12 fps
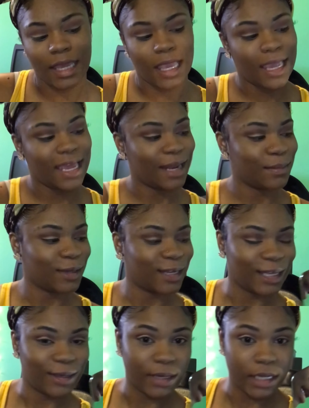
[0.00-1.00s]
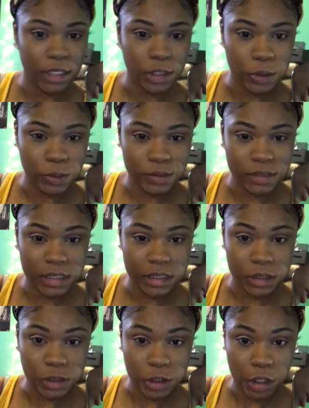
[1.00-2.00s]
And I'm gonna go ahead and use this
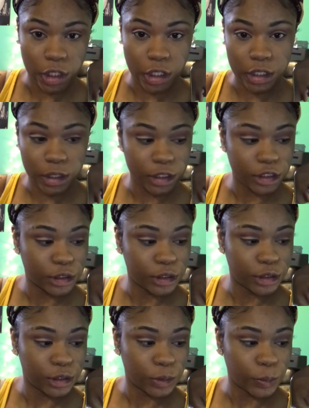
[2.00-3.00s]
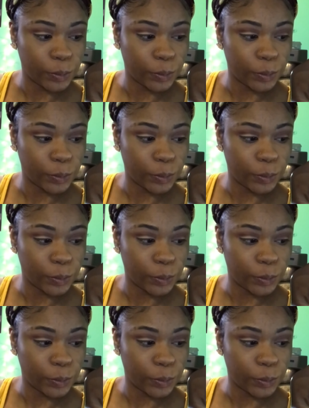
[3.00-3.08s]
darkish,